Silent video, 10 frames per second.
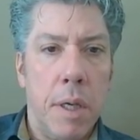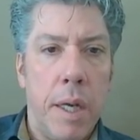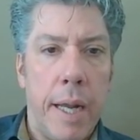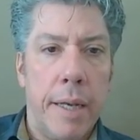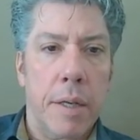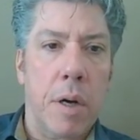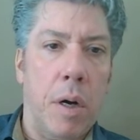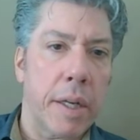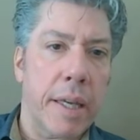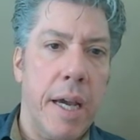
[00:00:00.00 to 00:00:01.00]
And I had
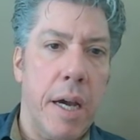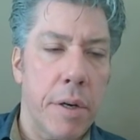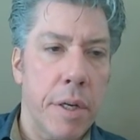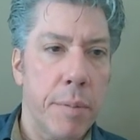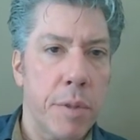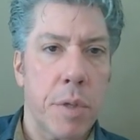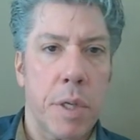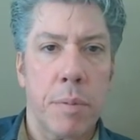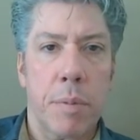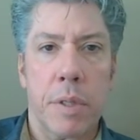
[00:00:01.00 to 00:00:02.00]
called it counter
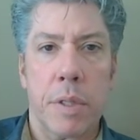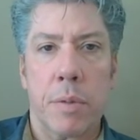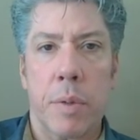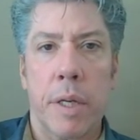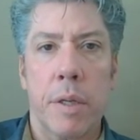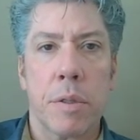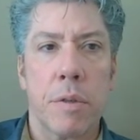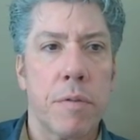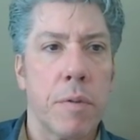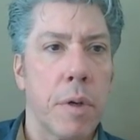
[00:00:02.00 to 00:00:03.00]
demonstration because that's what I used
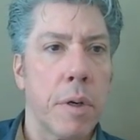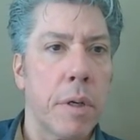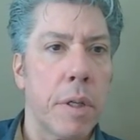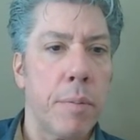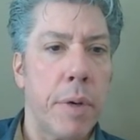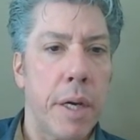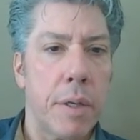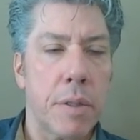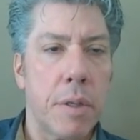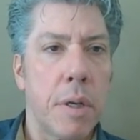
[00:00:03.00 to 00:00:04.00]
it for in the
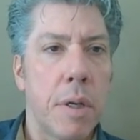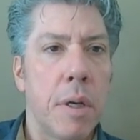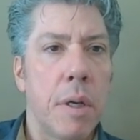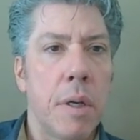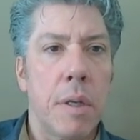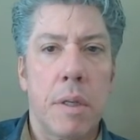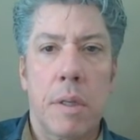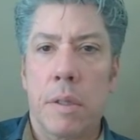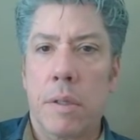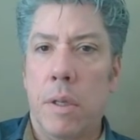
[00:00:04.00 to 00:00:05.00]
past.
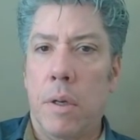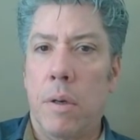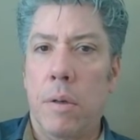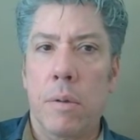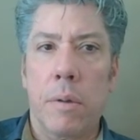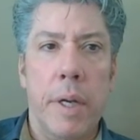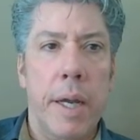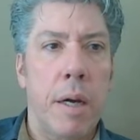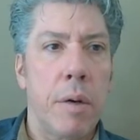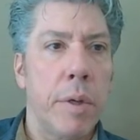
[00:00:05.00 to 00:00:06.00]
So
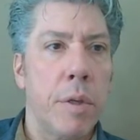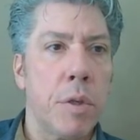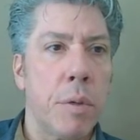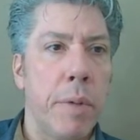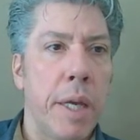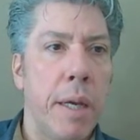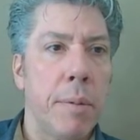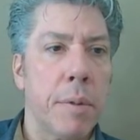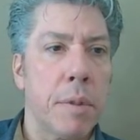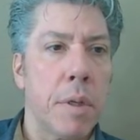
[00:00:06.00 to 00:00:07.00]
now we should be
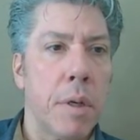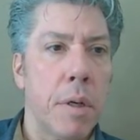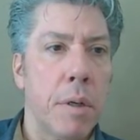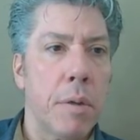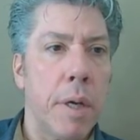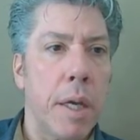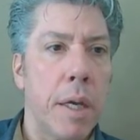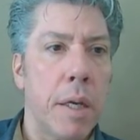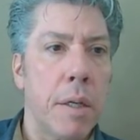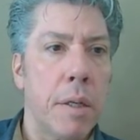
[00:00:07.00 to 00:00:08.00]
able to go
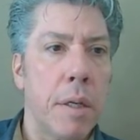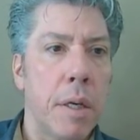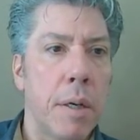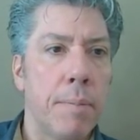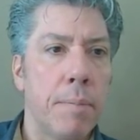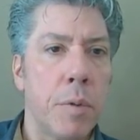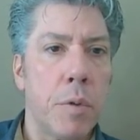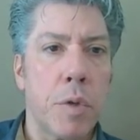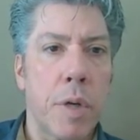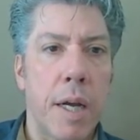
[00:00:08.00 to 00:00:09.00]
and uh,
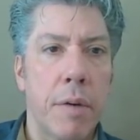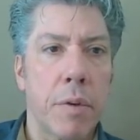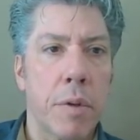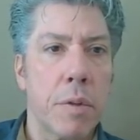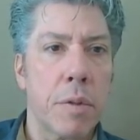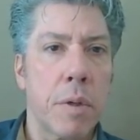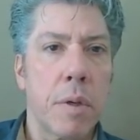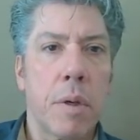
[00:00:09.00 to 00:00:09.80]
drivers